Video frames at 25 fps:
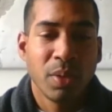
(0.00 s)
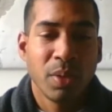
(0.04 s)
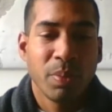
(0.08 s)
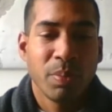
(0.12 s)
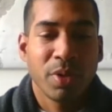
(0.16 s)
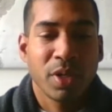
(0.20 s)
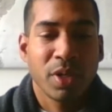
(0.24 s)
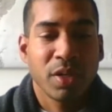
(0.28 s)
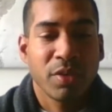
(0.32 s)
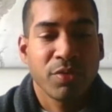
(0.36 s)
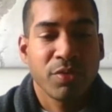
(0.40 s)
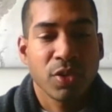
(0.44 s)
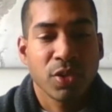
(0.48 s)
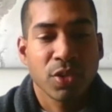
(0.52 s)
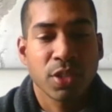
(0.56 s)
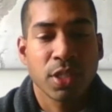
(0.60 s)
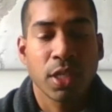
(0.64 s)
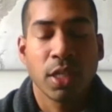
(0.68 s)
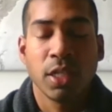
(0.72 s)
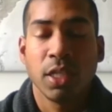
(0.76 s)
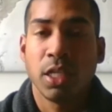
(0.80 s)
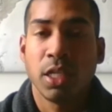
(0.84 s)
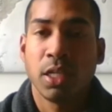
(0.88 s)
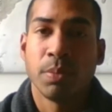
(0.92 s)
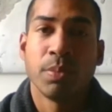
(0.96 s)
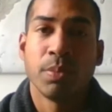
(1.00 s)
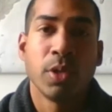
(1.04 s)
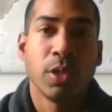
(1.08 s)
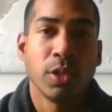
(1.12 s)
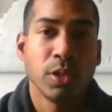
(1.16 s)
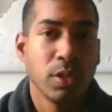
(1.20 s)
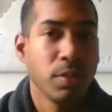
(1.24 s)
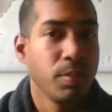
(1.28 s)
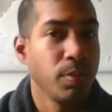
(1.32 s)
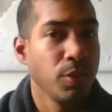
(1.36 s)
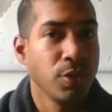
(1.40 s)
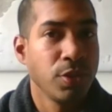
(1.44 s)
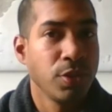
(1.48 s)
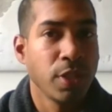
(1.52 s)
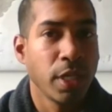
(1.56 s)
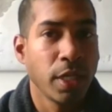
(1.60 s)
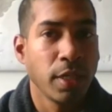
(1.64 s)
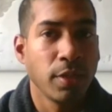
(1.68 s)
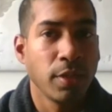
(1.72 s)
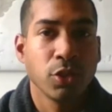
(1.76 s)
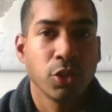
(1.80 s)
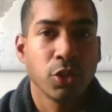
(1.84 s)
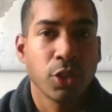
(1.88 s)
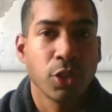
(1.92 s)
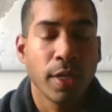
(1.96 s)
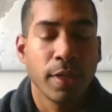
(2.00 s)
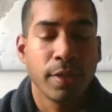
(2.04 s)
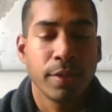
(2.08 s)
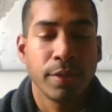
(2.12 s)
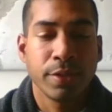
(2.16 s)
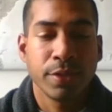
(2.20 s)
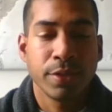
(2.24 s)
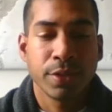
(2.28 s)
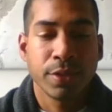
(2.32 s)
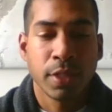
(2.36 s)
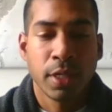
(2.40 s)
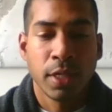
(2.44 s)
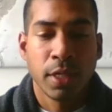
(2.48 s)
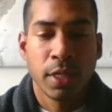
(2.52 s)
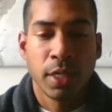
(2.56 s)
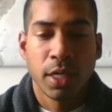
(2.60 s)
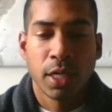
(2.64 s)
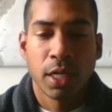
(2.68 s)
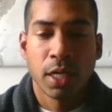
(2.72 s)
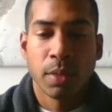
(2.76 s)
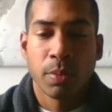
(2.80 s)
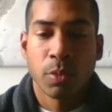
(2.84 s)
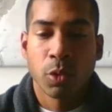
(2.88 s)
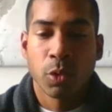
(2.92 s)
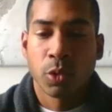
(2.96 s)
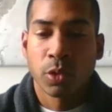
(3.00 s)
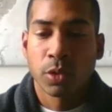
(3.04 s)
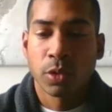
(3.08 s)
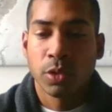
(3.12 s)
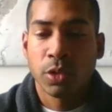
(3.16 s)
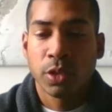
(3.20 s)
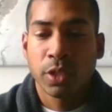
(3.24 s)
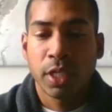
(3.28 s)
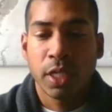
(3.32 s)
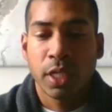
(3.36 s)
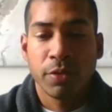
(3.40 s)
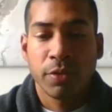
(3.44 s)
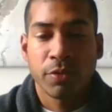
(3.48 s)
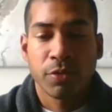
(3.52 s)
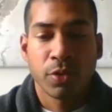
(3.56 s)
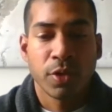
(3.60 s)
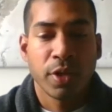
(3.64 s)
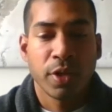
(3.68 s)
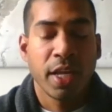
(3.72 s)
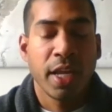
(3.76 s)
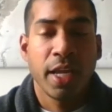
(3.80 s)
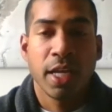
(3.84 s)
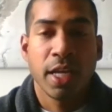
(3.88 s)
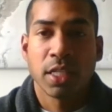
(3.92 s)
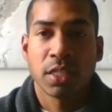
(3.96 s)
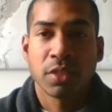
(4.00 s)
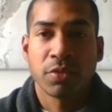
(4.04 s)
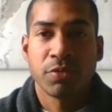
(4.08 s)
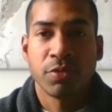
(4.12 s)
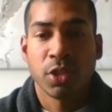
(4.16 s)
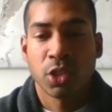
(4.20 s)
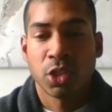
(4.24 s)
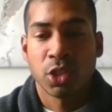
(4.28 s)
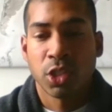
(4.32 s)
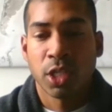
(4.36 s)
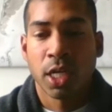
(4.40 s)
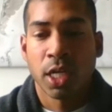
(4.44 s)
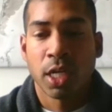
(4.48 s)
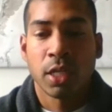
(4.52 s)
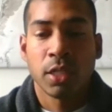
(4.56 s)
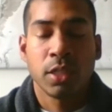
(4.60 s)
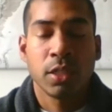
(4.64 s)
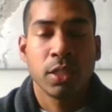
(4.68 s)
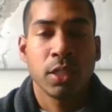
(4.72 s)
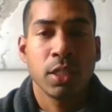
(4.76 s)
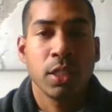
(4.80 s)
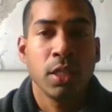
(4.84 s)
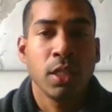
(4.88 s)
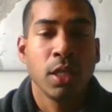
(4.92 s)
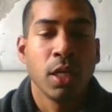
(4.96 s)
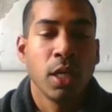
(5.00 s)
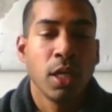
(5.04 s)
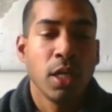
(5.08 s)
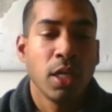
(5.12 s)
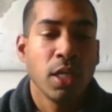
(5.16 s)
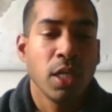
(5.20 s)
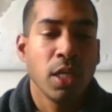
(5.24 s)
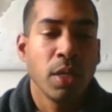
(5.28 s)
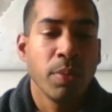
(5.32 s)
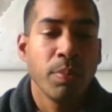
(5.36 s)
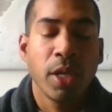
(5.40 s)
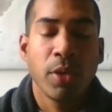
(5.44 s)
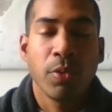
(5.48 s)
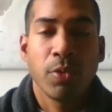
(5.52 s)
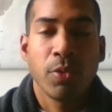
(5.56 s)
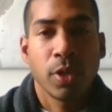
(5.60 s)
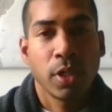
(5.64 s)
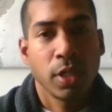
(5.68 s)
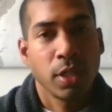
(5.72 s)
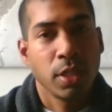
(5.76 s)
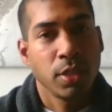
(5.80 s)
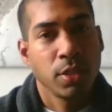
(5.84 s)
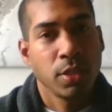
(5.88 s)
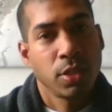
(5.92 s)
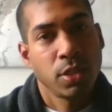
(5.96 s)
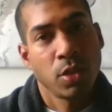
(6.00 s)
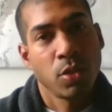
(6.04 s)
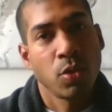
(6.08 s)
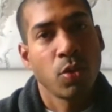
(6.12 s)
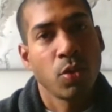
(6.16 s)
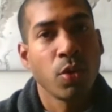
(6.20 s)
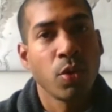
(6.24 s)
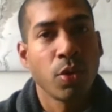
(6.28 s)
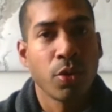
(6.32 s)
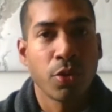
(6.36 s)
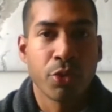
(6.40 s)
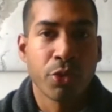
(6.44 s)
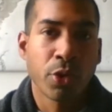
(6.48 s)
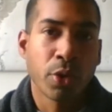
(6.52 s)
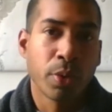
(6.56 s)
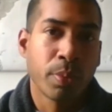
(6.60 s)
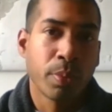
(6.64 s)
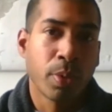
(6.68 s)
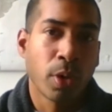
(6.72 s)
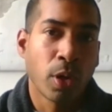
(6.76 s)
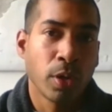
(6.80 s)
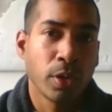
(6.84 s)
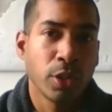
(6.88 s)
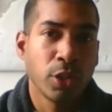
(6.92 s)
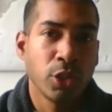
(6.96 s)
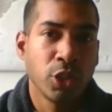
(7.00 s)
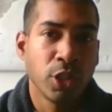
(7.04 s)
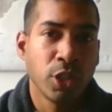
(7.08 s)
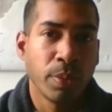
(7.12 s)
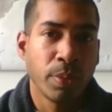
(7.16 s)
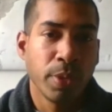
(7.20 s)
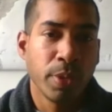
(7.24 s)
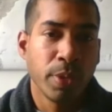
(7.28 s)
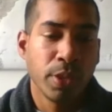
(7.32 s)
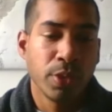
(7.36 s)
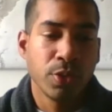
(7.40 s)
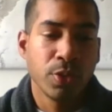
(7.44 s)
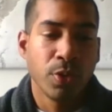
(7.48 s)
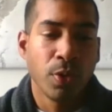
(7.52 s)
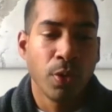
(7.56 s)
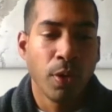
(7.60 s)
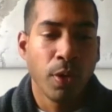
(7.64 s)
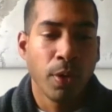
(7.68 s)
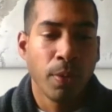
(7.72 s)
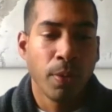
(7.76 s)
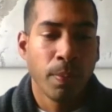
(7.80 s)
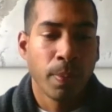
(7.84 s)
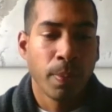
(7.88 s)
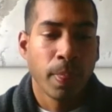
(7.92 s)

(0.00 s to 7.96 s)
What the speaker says: But if you're selling in multiple sales channels or looking for enhanced functionality, you may want to consider a third-party shipping tool.